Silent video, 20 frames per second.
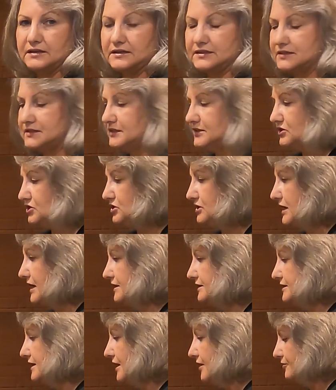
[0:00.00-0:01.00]
stitch
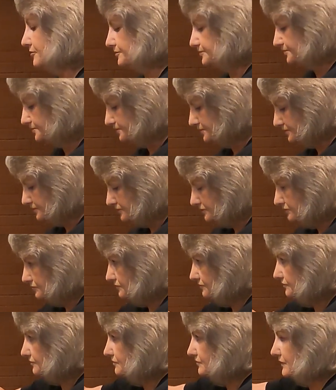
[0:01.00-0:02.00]
that down
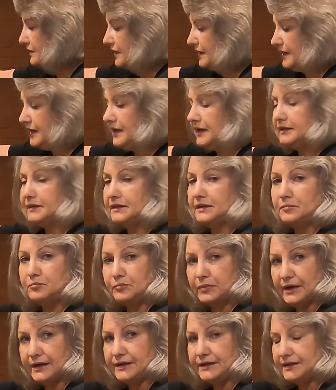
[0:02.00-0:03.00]
and then
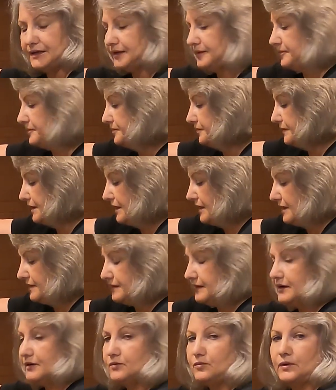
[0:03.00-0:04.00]
bind it.
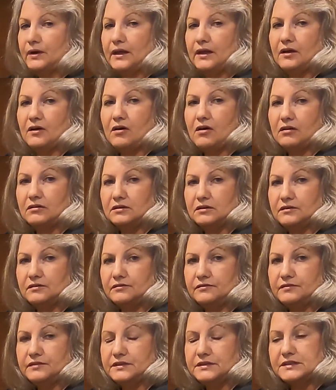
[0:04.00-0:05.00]
That way all
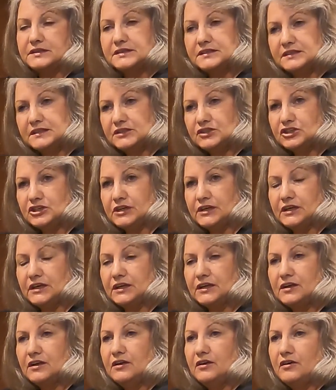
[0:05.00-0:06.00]
of the stitching
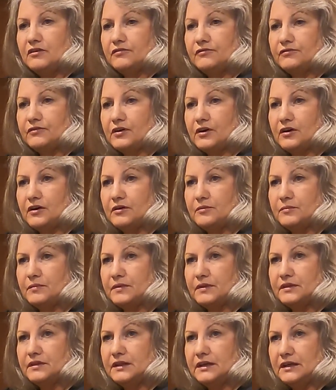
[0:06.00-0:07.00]
from
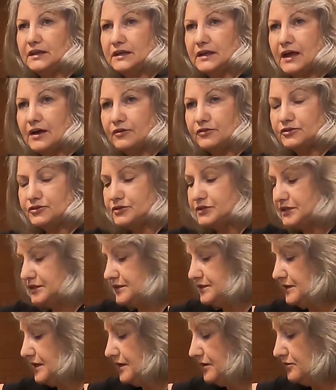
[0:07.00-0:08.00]
the outer
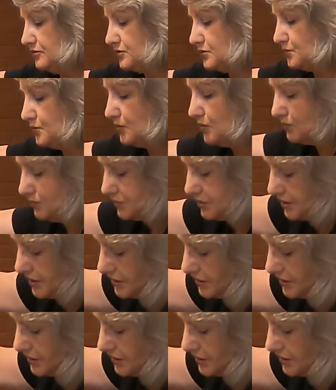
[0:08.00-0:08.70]
details won't